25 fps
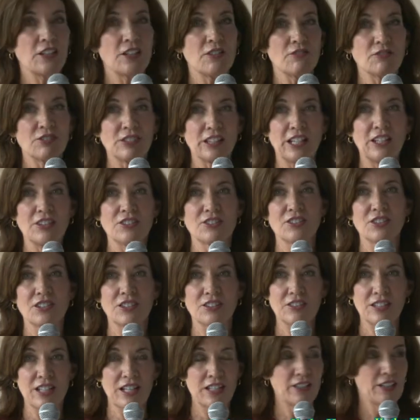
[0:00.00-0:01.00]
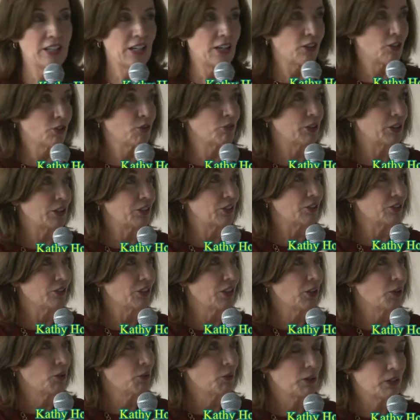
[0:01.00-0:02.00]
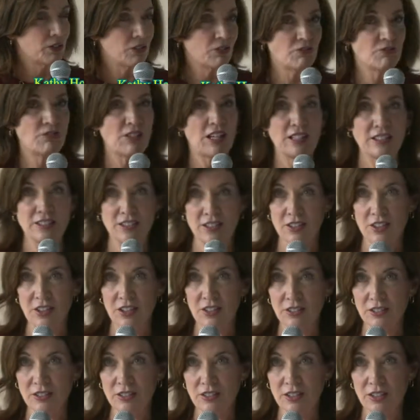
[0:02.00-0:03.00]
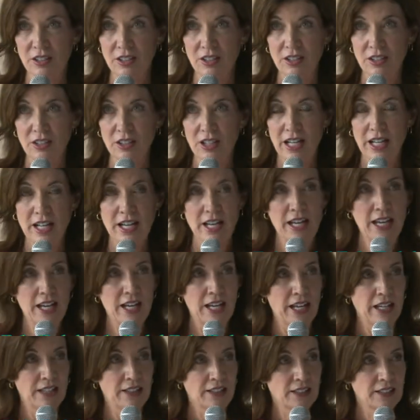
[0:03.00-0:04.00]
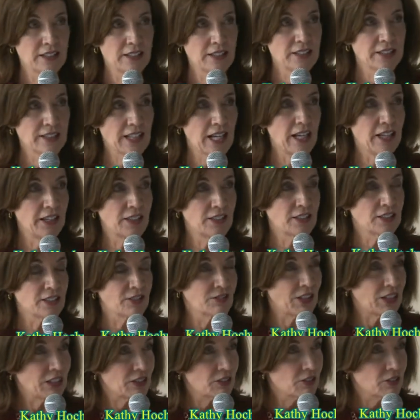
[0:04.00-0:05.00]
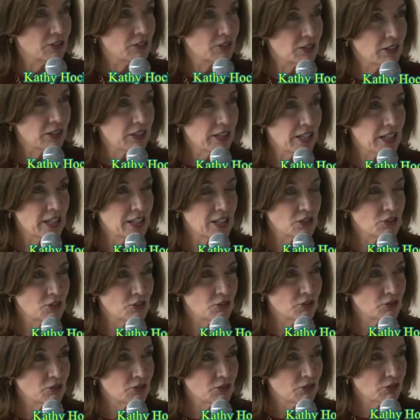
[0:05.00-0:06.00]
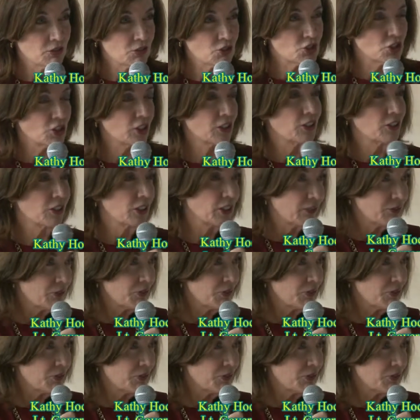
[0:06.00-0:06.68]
of lacing that heroin with fentanyl, the size of a, a sugar,